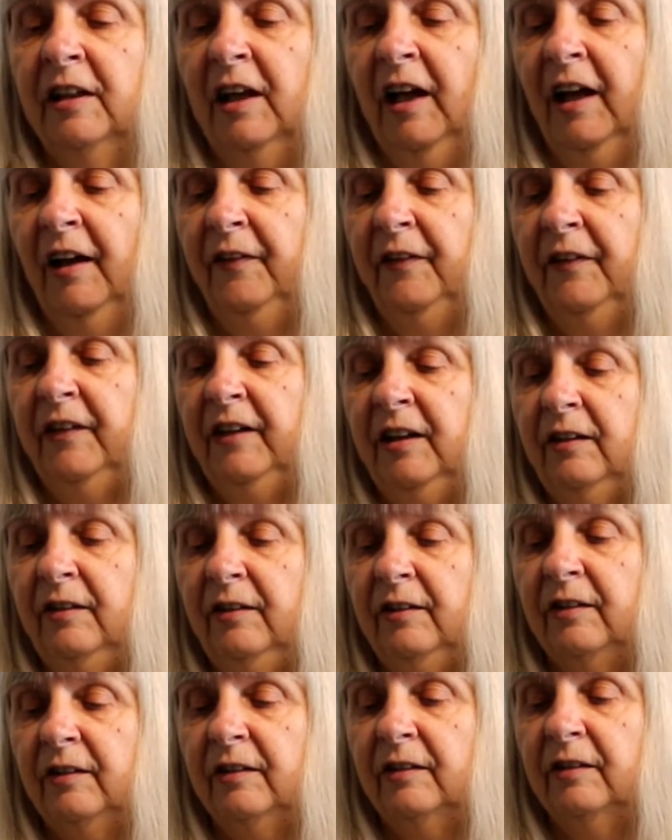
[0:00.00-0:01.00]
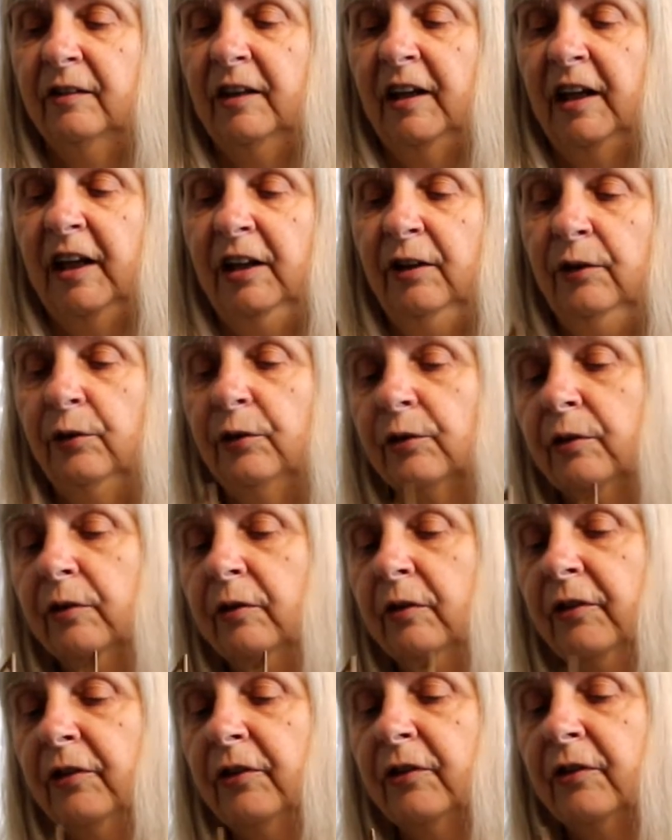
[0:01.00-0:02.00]
And these
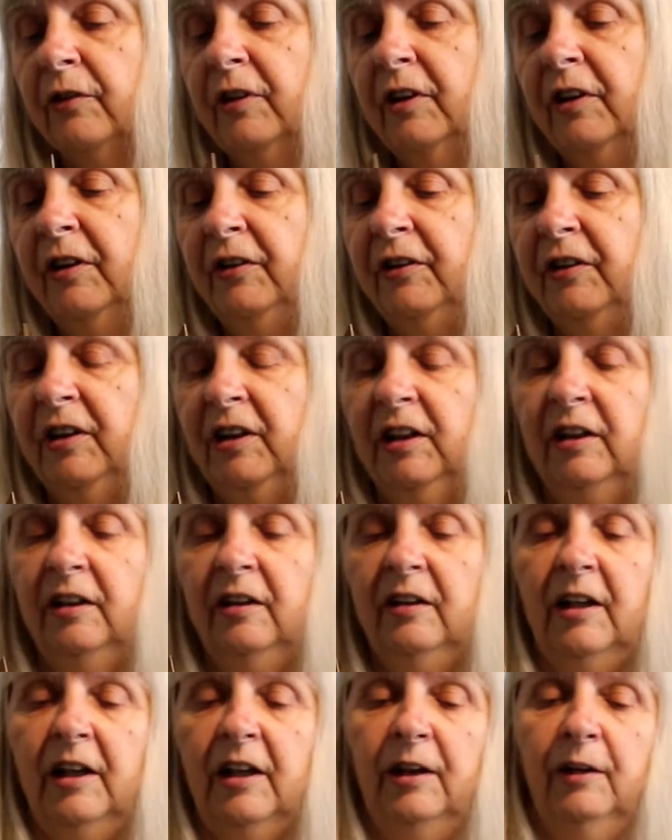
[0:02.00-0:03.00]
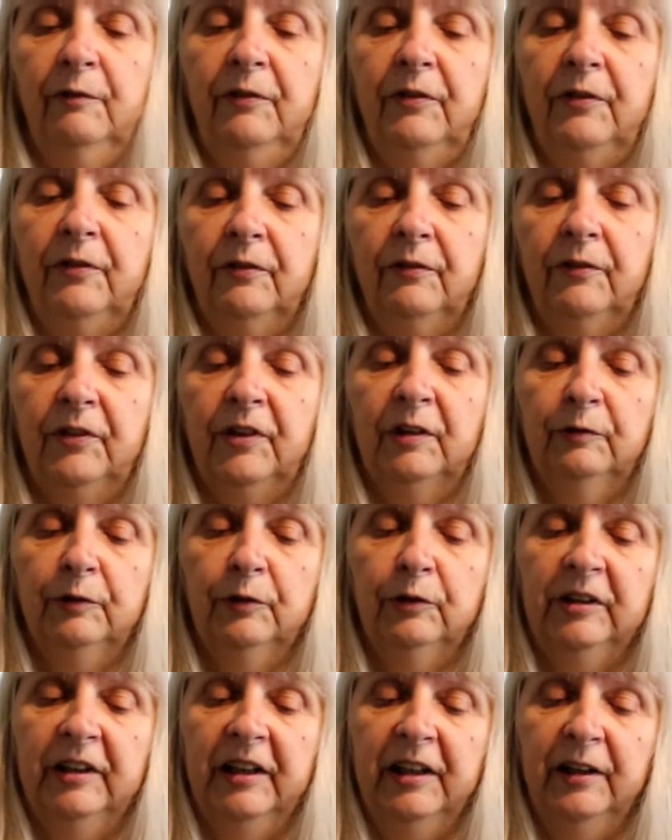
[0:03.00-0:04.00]
angels and deer have
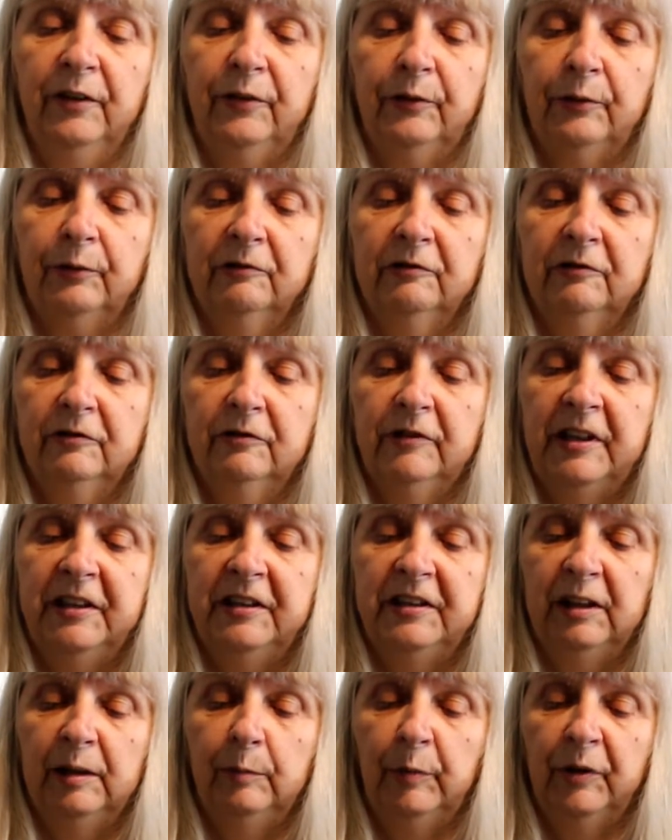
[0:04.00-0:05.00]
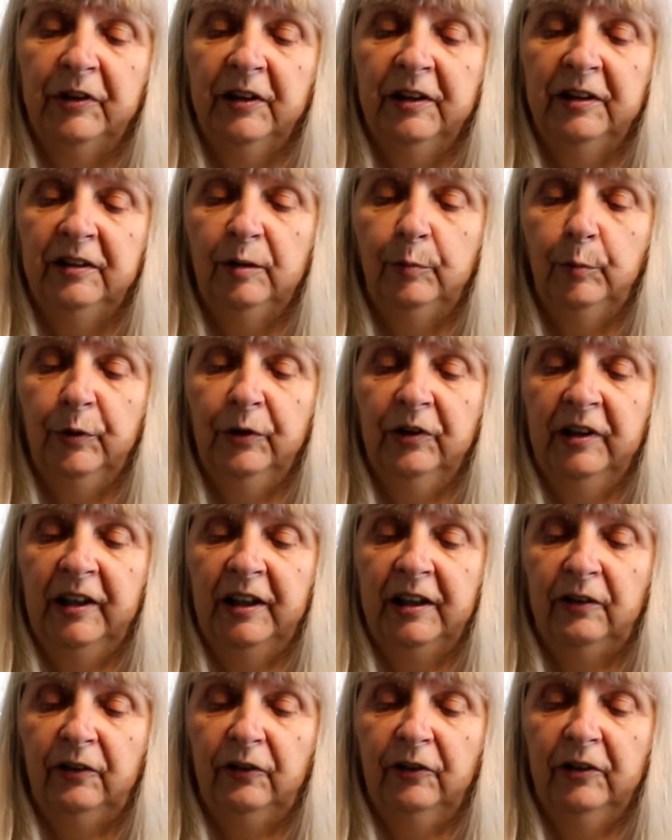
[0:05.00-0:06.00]
several layers already, but I did put an
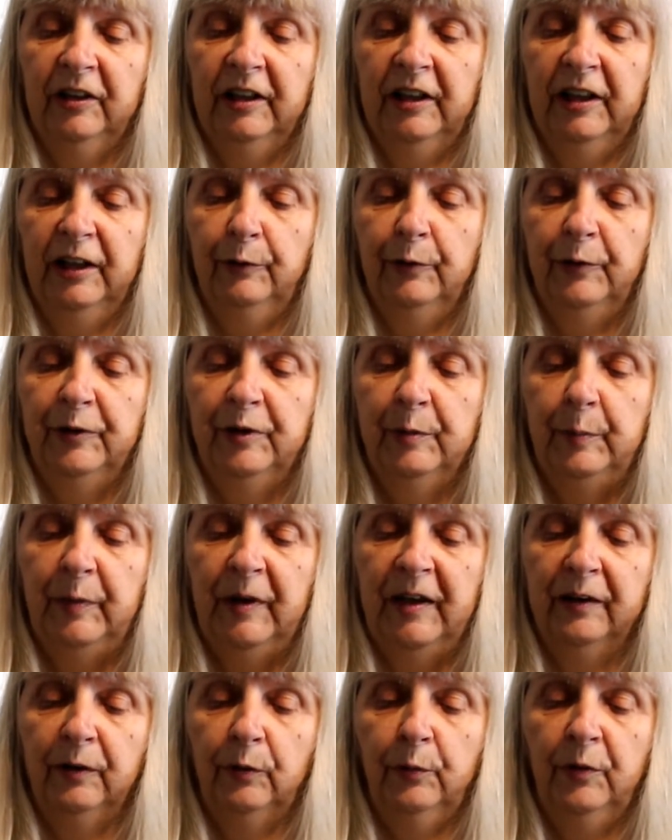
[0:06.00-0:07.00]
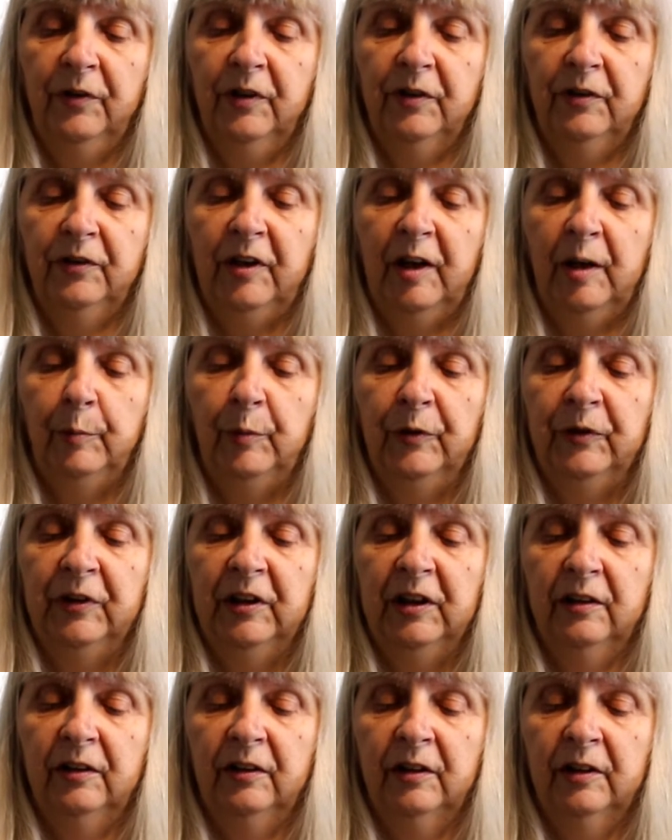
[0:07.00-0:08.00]
extra layer on the back with the tab on
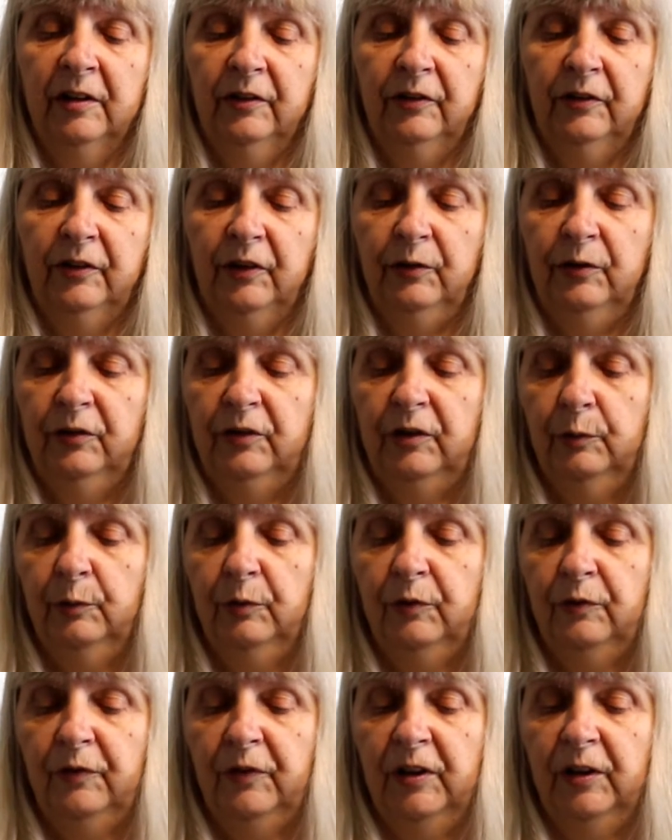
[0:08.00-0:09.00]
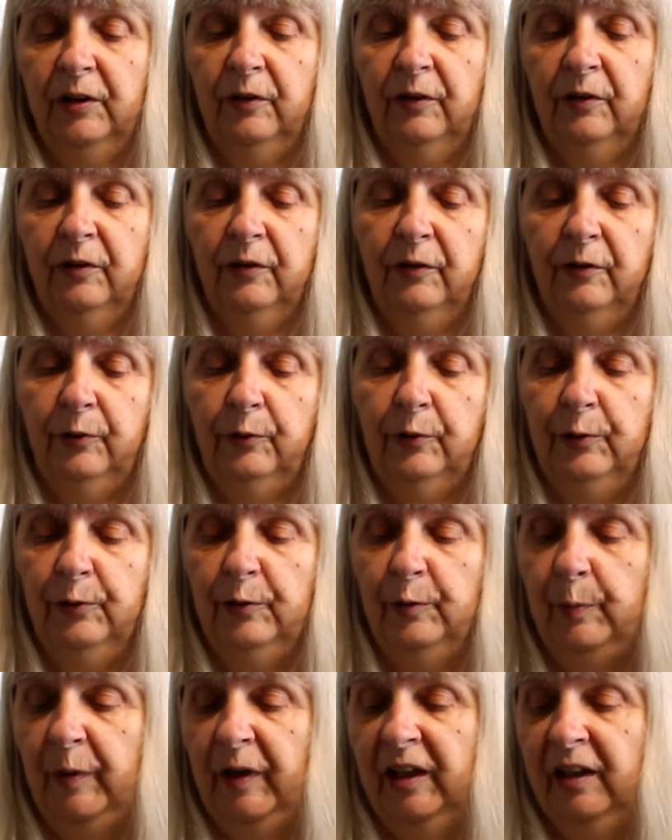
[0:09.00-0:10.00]
it so that it would fit through
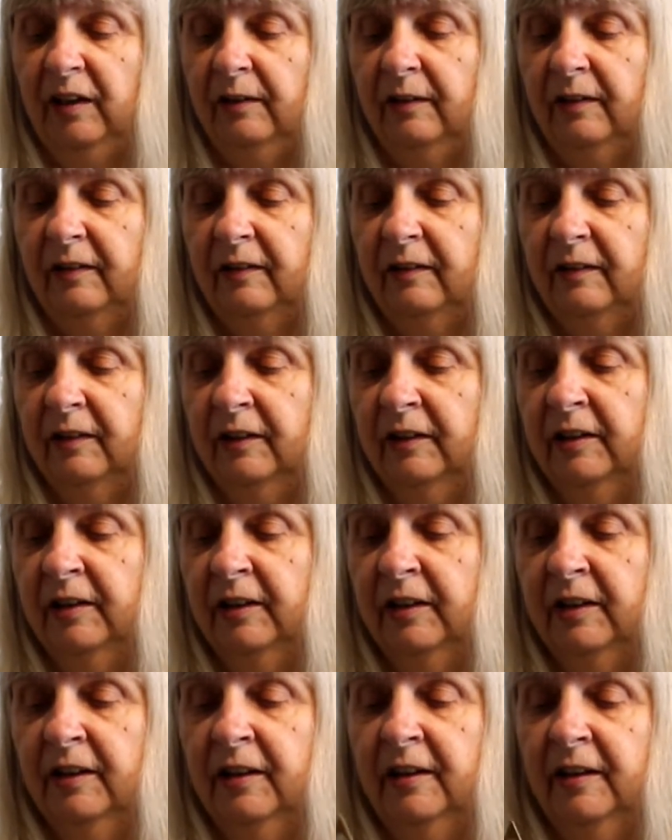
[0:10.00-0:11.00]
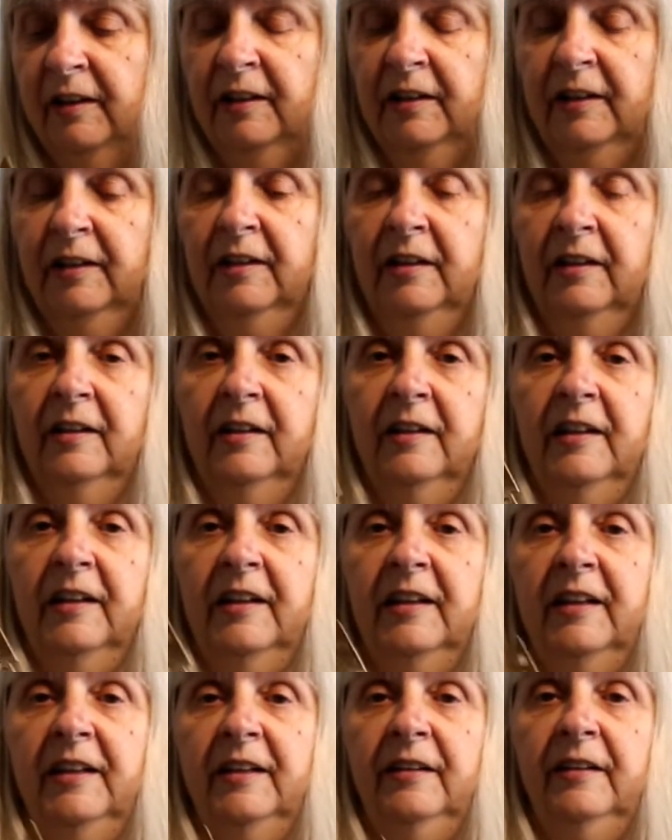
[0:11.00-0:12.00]
the base.
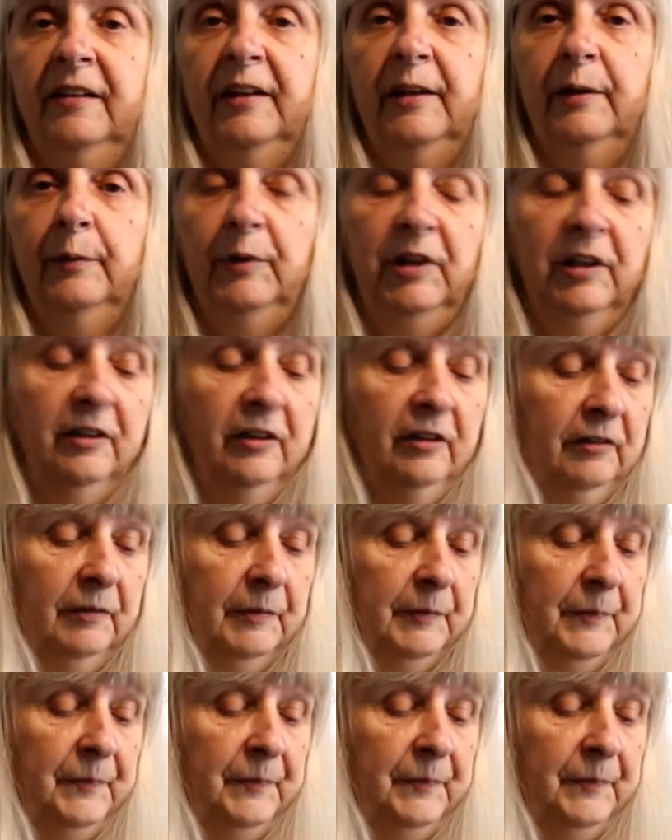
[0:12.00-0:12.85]
And there we are.